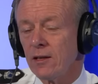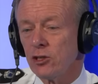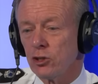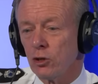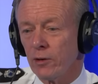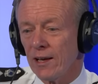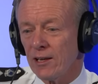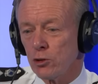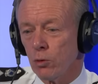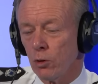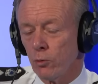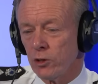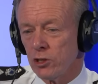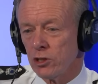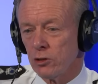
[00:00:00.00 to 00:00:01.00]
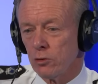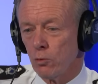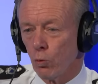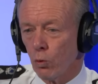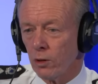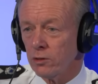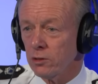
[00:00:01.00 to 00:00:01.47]
So that's what we do.
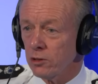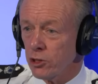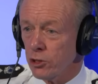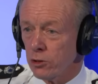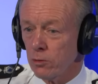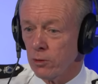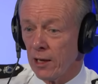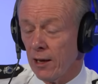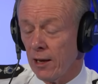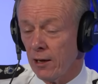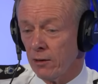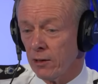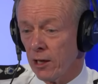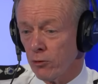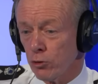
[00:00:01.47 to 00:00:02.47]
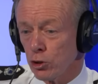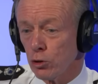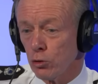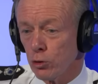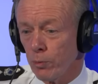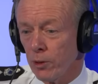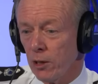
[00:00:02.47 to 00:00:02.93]
One, to get out there and
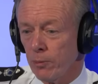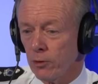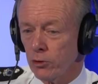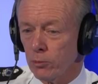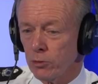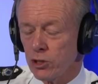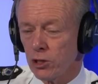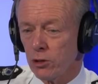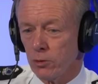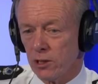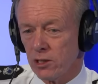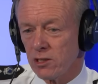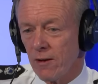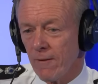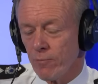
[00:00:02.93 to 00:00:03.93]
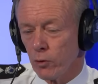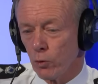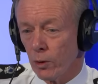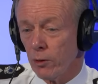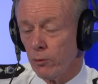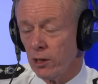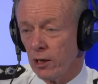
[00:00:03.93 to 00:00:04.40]
talk to people. Number two is
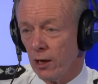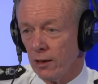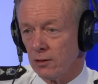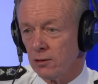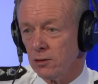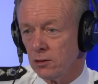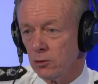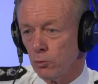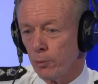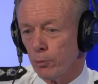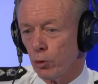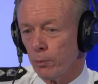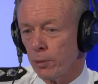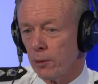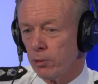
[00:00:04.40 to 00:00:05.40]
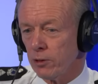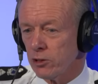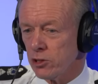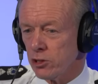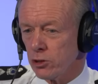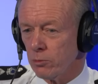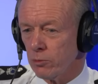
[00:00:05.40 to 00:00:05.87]
where we can, we put people
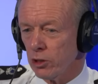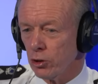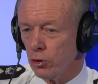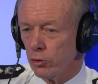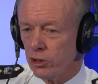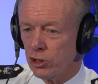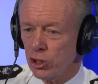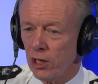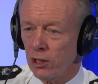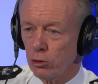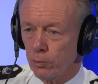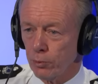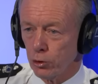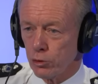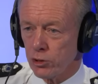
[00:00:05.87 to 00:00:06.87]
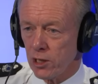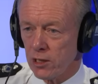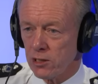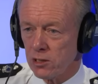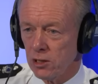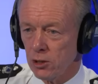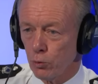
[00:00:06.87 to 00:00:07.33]
into something called the channel
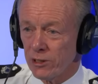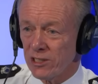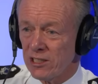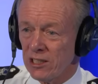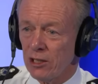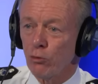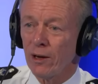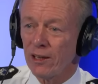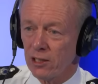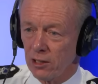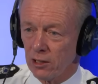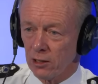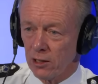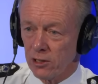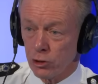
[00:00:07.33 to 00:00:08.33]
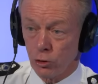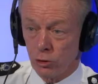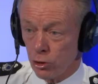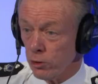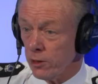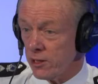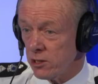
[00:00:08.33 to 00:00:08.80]
process, which de radicalizes or
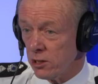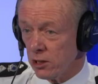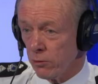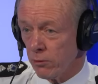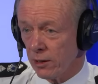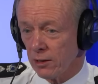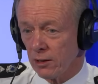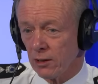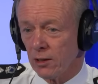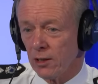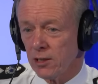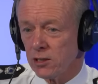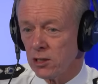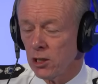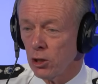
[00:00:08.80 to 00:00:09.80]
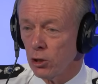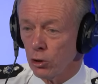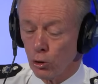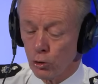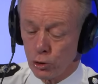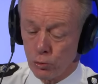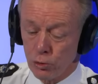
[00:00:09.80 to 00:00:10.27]
tries to de radicalize
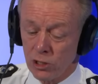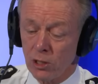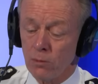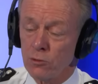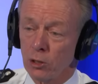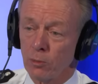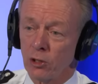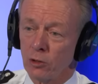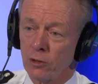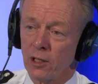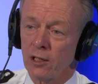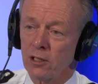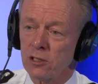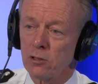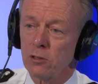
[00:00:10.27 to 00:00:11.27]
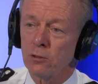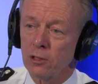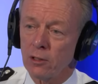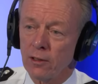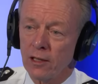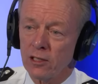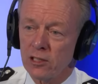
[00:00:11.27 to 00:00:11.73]
those who seem to be on that,
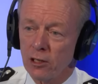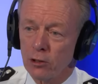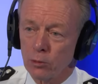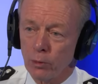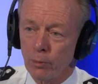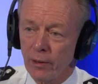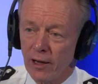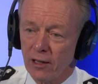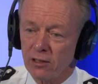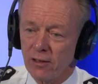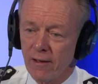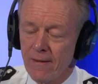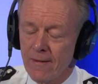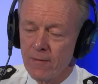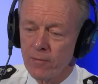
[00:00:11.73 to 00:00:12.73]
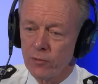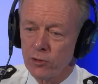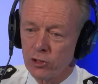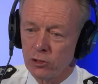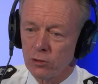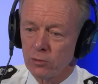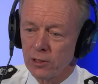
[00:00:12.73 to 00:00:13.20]
that terrible path
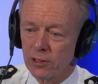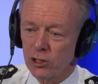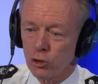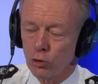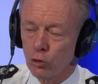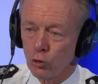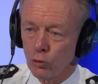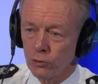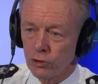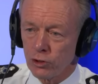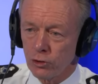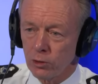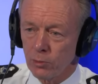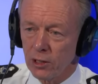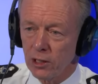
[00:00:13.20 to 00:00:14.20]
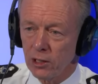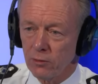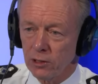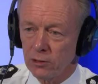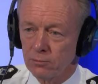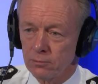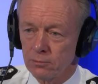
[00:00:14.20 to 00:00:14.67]
to uh, this awful sort of behavior.